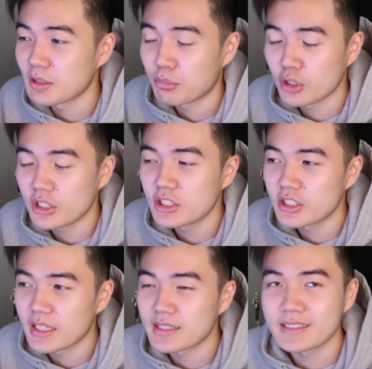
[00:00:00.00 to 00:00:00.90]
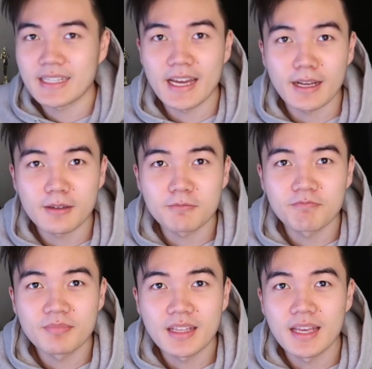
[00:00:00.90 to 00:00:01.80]
a pretty good chance at SAG
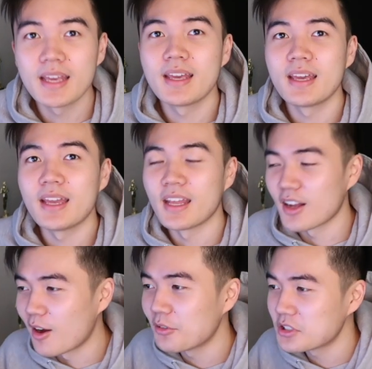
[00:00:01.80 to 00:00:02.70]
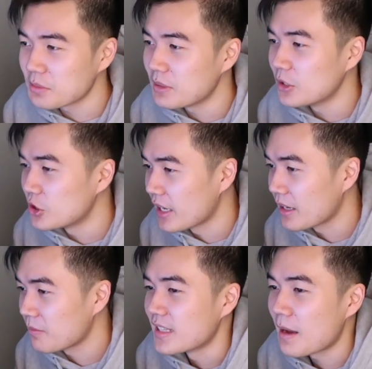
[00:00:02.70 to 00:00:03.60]
and obviously PGA,
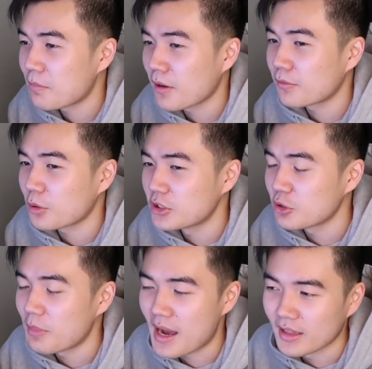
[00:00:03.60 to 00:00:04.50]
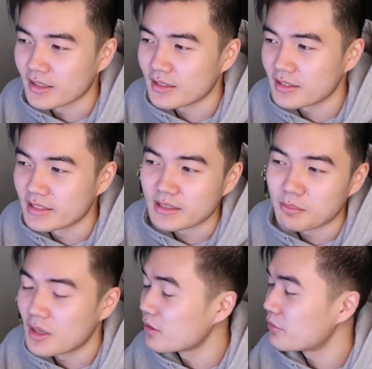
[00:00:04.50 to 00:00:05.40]
because that preferential ballot is a
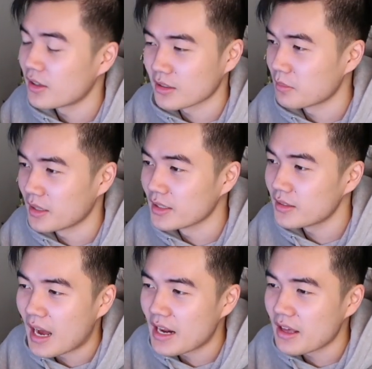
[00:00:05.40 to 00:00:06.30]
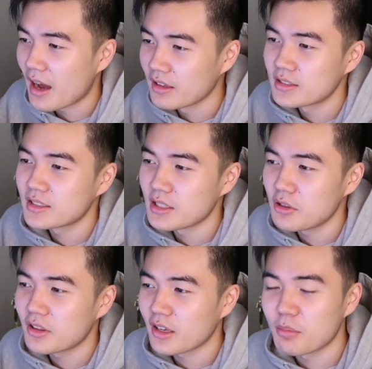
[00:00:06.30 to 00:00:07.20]
motherfucker, man. I
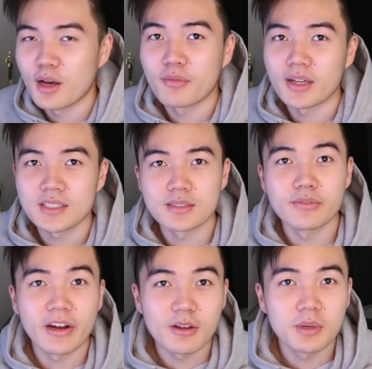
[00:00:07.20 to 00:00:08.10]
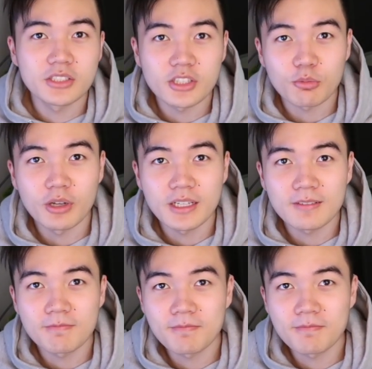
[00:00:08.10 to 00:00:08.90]
still think Belfast is very much in the running,